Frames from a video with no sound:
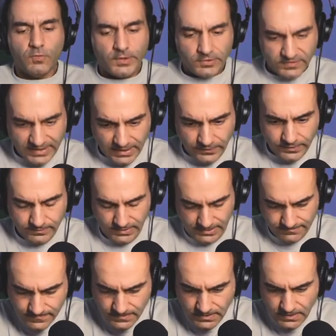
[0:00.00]
what you're telling me
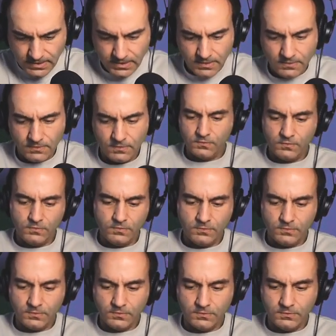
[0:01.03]
is
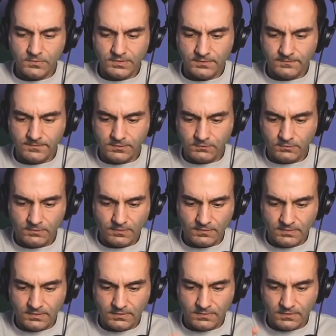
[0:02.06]
you're doing a
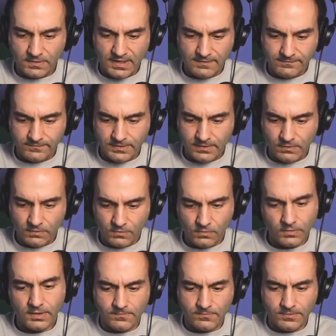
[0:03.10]
futuristic sci fi
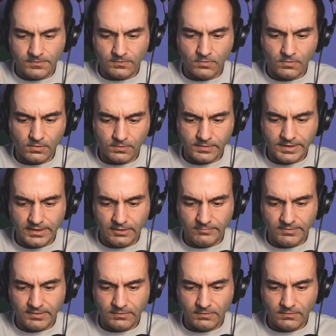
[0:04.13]
story with horror
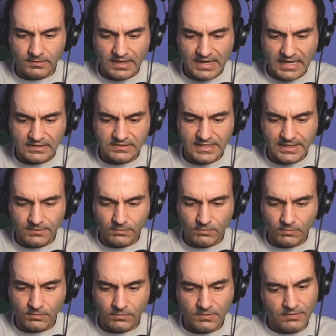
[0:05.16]
elements and
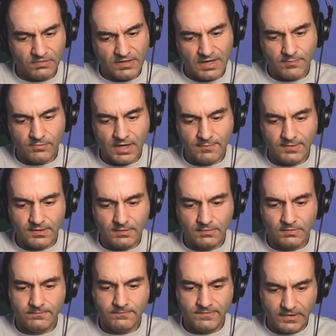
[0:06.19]
dinosaurs, and Sam Raimi
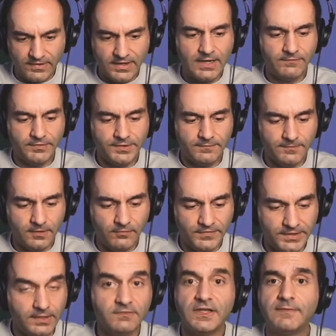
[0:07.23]
is very heavily involved
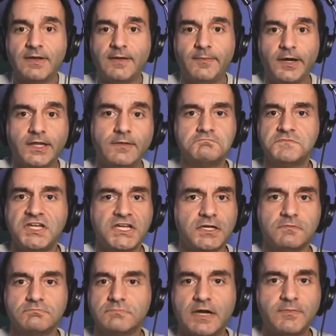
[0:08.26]
in it. Take my money, take
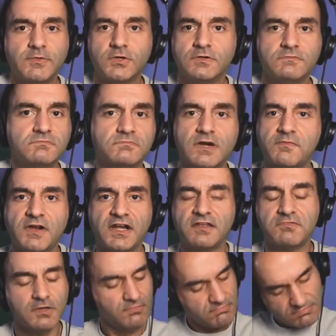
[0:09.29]
it. I'm good. I'm ready.
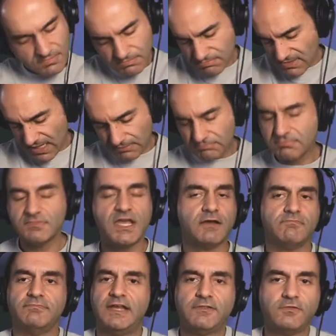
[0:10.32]
You don't that yeah,
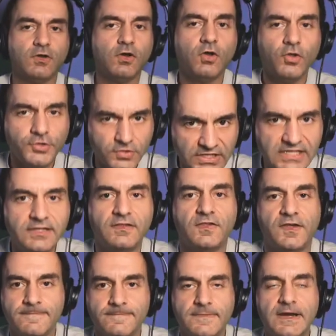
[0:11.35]
that's all you need to
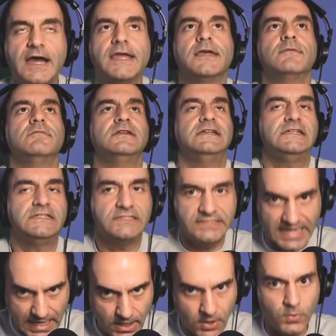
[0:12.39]
say. I am
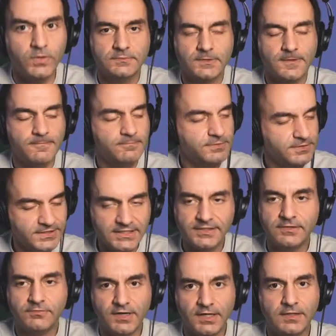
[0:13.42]
down,
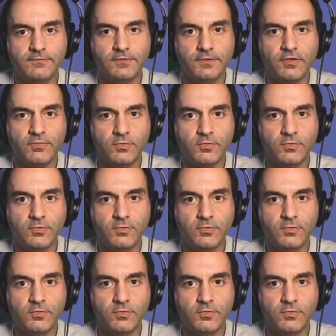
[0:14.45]
completely ready for this